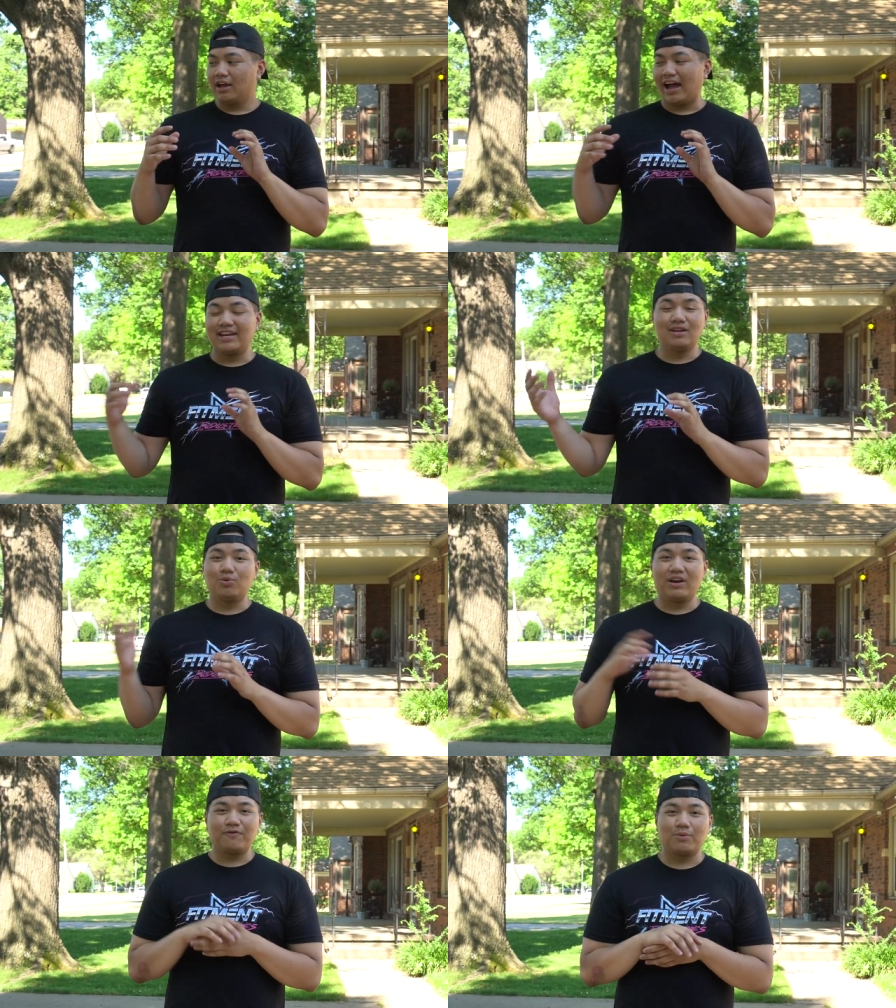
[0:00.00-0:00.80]
I didn't
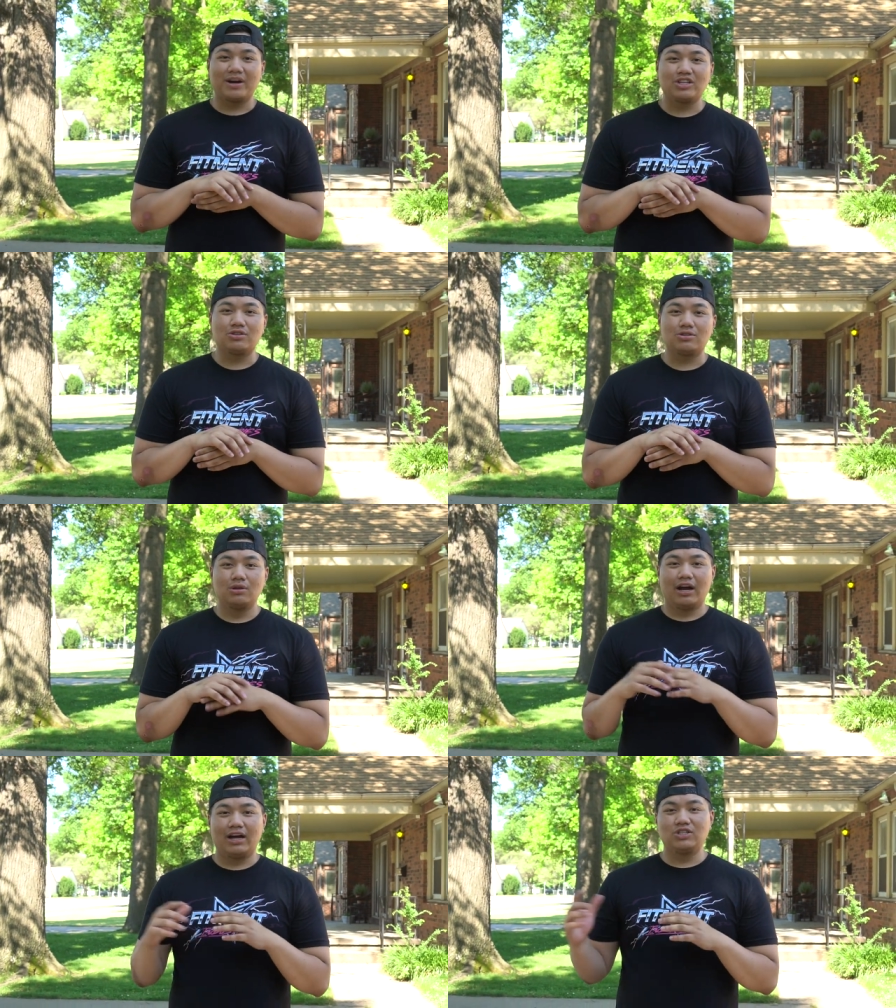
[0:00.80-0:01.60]
wait for my
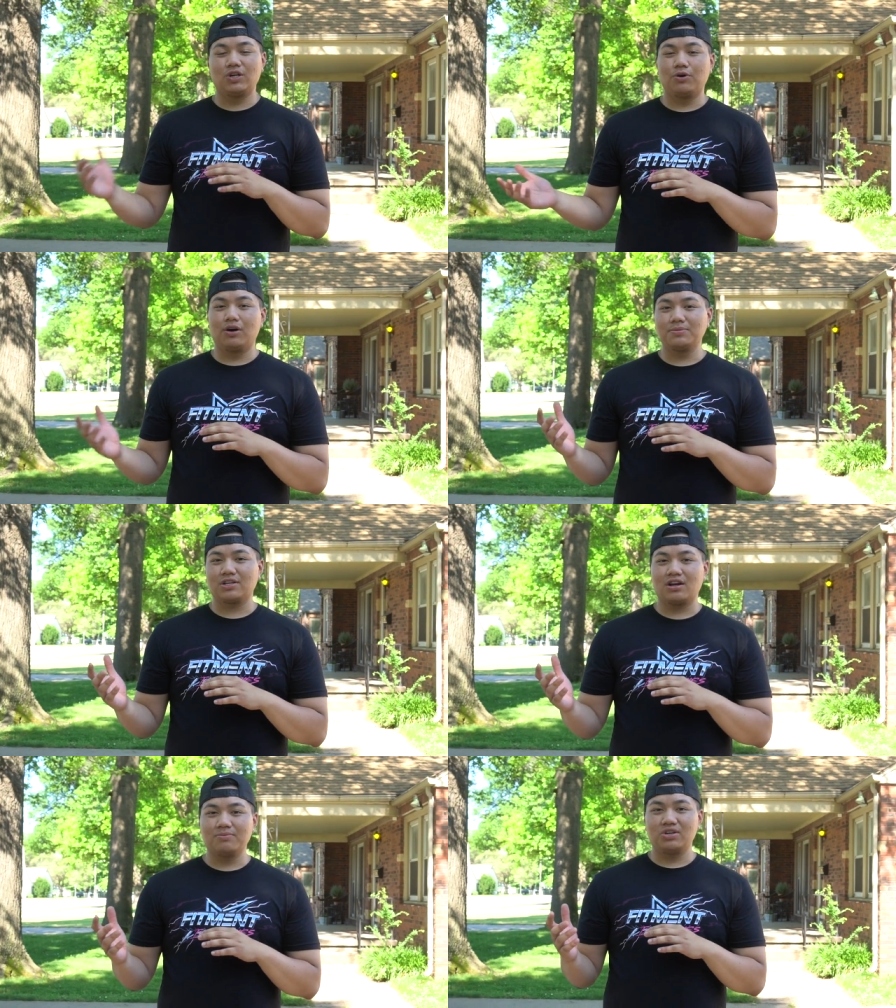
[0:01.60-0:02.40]
toe arms
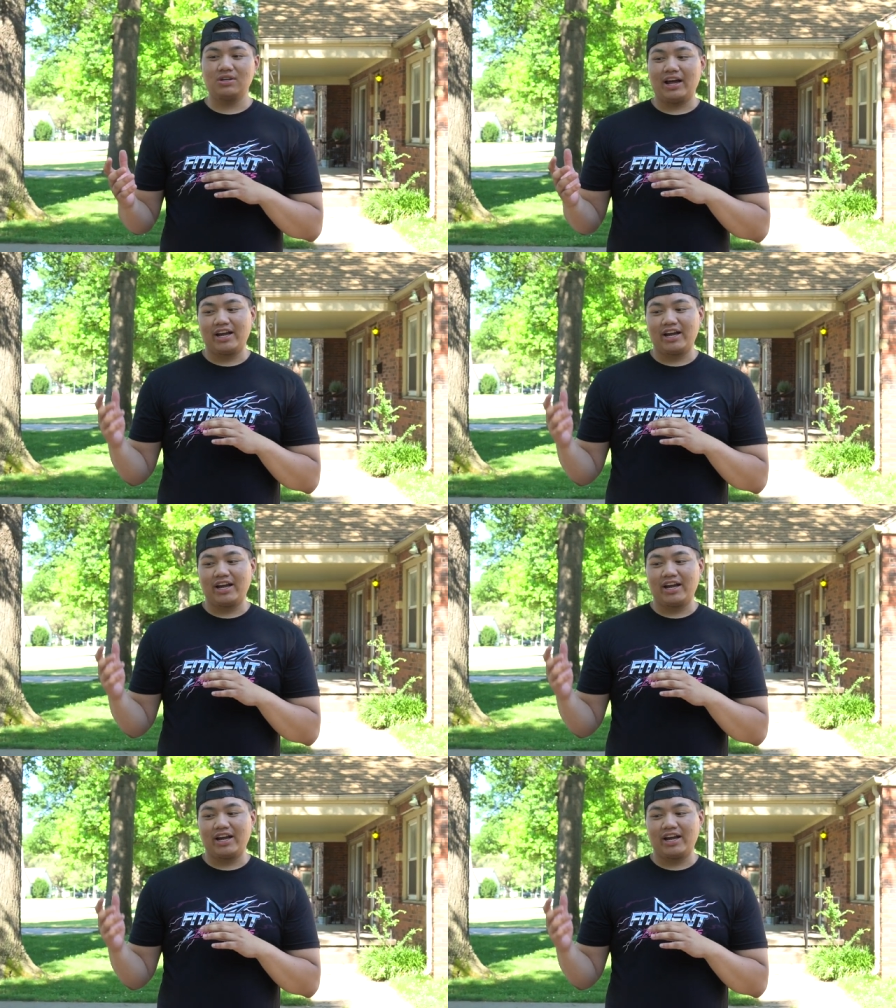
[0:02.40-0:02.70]
to come in.